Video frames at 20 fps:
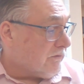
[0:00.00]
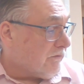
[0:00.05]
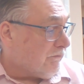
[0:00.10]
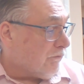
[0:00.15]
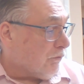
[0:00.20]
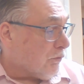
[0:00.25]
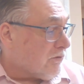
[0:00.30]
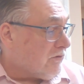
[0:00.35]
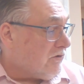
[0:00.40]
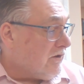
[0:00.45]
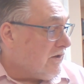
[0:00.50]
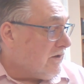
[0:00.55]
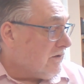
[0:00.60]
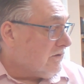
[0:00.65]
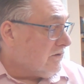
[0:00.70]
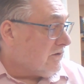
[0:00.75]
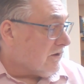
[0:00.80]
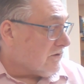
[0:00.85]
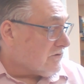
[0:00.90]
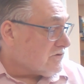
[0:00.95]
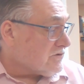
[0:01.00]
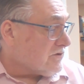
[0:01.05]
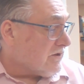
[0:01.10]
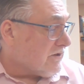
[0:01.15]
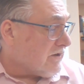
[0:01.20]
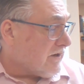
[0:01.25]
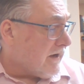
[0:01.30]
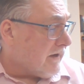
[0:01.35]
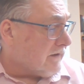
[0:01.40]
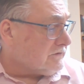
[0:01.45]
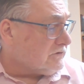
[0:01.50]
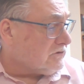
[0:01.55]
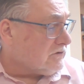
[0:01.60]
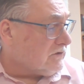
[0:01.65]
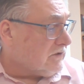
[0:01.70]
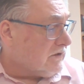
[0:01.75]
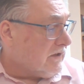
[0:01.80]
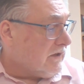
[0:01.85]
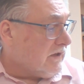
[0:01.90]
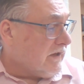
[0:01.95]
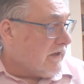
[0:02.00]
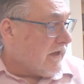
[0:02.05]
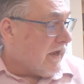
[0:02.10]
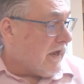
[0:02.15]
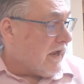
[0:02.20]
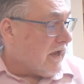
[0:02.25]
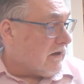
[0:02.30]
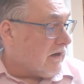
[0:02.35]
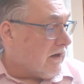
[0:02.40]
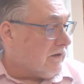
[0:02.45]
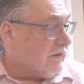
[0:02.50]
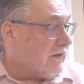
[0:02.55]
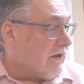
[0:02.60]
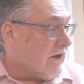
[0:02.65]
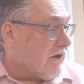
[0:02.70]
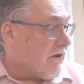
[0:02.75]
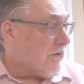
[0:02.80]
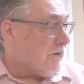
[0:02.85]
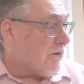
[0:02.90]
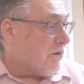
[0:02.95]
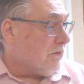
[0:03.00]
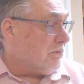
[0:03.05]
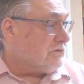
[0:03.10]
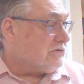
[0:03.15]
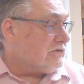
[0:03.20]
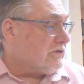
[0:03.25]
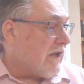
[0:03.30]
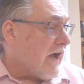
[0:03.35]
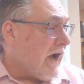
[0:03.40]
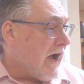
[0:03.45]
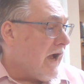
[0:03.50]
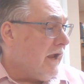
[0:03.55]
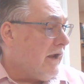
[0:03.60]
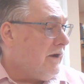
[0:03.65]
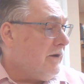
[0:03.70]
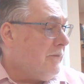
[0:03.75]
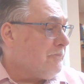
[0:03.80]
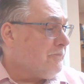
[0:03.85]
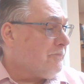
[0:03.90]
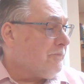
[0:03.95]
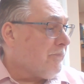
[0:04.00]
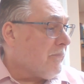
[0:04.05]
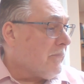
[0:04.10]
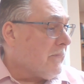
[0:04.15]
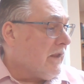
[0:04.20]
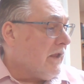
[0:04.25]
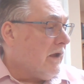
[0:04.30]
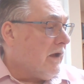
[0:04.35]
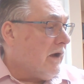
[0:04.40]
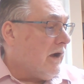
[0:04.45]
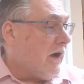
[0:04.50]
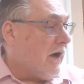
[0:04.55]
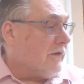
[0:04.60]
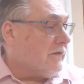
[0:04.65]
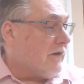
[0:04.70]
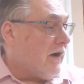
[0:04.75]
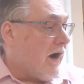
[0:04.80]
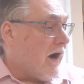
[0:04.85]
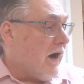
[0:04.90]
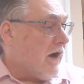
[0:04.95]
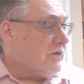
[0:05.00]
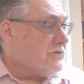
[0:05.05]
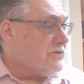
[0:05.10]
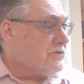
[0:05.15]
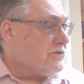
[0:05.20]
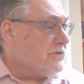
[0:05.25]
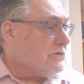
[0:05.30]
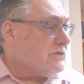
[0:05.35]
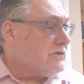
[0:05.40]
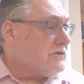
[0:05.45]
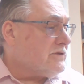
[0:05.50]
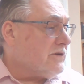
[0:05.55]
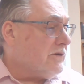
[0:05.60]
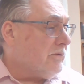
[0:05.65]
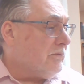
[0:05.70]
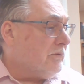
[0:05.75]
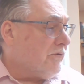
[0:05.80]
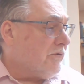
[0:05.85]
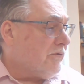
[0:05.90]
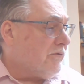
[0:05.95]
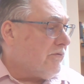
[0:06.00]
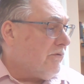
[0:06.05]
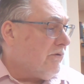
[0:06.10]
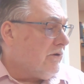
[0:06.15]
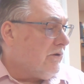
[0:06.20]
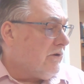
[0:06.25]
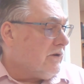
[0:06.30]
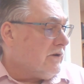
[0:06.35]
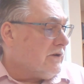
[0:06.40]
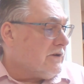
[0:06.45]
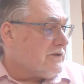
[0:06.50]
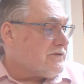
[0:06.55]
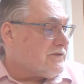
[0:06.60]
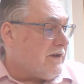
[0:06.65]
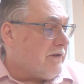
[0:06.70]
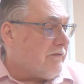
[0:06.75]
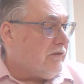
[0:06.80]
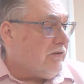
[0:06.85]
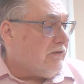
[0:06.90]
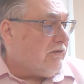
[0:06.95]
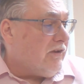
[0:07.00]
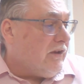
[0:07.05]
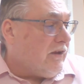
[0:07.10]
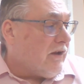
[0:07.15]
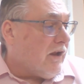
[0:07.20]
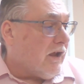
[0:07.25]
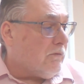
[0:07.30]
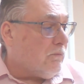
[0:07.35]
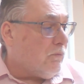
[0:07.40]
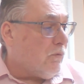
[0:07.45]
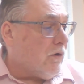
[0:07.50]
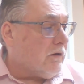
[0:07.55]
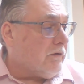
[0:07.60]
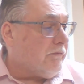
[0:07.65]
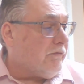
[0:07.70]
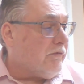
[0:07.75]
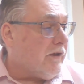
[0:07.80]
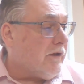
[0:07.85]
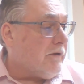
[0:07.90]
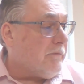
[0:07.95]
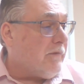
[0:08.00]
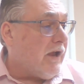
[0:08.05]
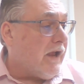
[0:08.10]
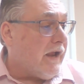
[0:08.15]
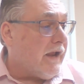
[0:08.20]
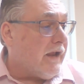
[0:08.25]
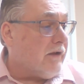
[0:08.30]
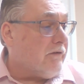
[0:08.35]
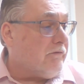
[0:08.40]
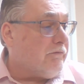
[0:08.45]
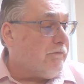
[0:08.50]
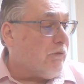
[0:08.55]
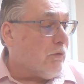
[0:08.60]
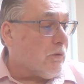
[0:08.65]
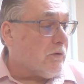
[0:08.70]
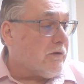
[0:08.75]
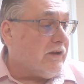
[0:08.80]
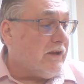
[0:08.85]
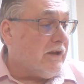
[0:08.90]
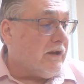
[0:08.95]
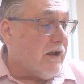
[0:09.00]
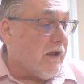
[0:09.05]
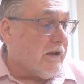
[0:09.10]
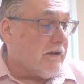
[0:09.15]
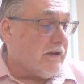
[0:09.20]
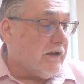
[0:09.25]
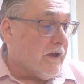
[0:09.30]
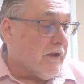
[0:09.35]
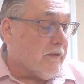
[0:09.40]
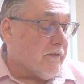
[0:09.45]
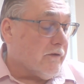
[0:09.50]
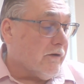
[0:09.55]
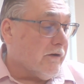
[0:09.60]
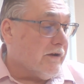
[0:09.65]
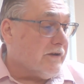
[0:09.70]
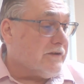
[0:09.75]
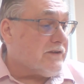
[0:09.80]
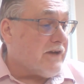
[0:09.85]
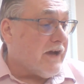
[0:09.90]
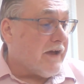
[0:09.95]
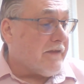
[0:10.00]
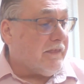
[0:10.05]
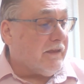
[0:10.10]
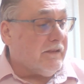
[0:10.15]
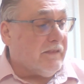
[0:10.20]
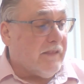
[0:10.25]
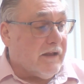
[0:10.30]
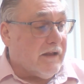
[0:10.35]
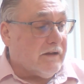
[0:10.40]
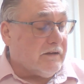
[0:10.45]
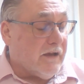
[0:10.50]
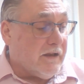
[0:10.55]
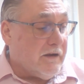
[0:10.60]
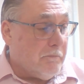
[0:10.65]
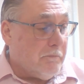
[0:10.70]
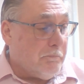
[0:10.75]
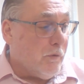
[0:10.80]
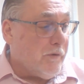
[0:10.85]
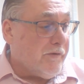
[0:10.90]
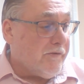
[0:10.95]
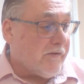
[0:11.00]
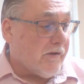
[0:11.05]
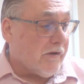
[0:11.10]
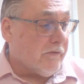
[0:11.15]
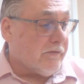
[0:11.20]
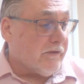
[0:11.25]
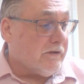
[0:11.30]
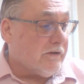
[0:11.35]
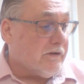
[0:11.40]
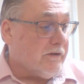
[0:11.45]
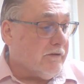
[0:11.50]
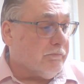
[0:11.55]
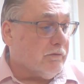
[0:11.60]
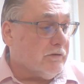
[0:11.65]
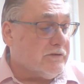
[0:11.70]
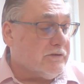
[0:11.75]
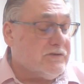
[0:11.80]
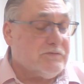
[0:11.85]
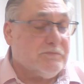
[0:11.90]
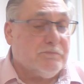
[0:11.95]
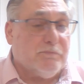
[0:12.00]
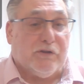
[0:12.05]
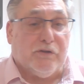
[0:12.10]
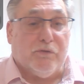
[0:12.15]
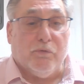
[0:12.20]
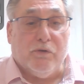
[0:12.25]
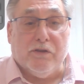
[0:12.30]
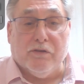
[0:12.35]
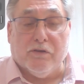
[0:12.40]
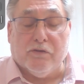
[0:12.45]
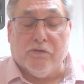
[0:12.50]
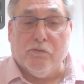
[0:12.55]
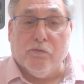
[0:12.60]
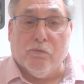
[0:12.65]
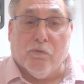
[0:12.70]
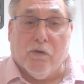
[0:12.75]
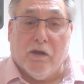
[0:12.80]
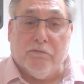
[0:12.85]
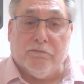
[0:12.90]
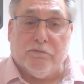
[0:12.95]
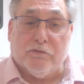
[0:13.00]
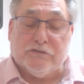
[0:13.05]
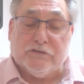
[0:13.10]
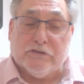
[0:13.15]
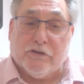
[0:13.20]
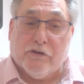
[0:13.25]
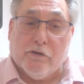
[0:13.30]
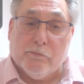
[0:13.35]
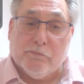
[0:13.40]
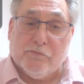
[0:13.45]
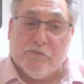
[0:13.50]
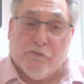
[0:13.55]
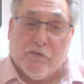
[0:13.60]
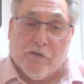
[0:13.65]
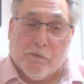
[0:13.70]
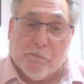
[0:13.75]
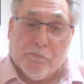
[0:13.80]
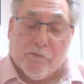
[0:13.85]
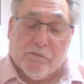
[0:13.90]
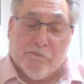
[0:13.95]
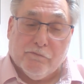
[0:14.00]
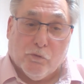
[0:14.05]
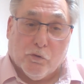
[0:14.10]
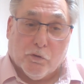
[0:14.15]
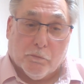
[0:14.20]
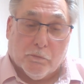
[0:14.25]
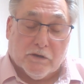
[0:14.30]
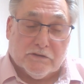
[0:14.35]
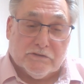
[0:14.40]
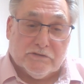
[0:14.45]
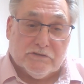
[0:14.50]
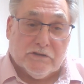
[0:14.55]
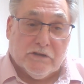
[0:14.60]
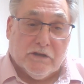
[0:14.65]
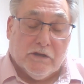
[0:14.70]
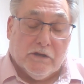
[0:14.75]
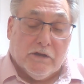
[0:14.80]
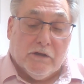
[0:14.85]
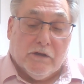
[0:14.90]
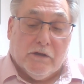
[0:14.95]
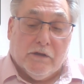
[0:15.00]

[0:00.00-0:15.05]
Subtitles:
it was 14 touch the dots, and on the other, it was 9. On the Anschutz, it was 17 on one of them and 14 on the other. And I think that kind of points out the difference between the two rifles in terms of their performance.